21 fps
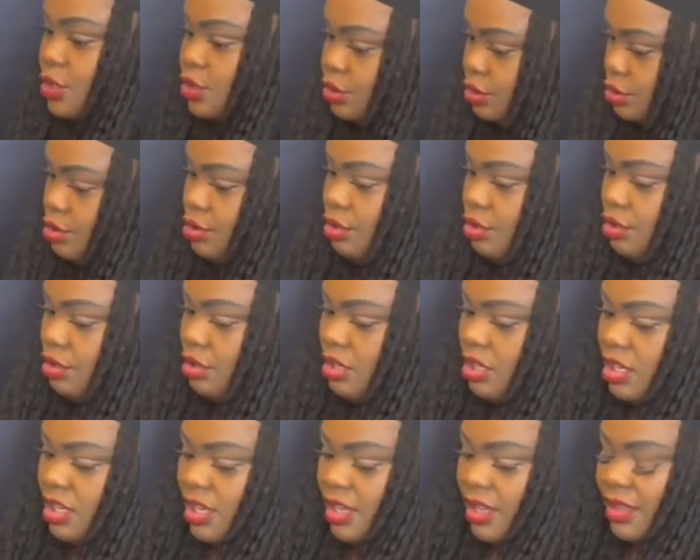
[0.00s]

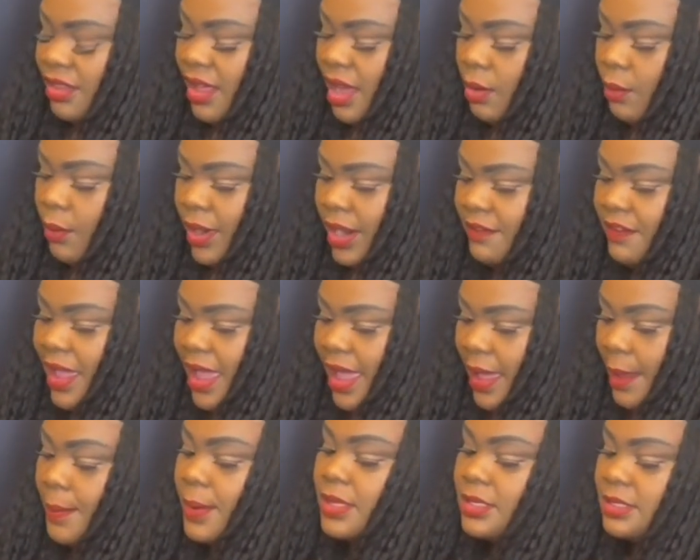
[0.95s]
sure that whatever
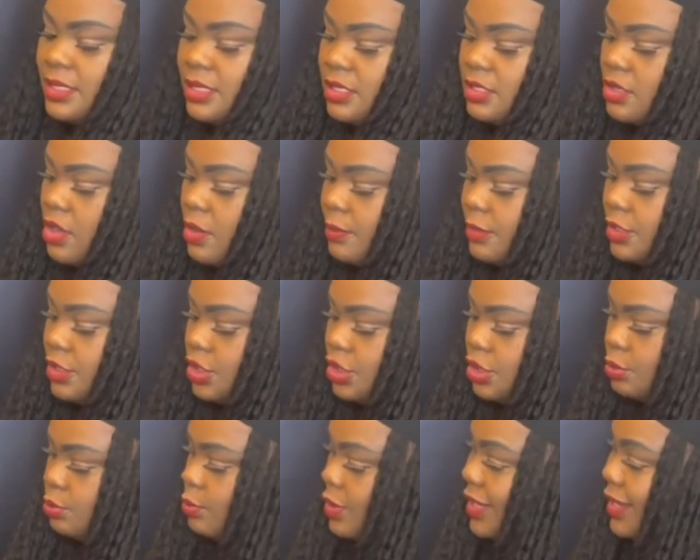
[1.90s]
happens in this
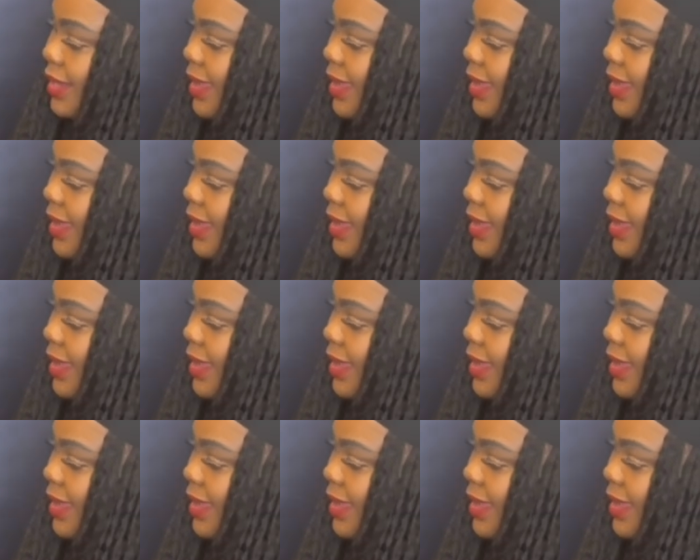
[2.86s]
competition, when it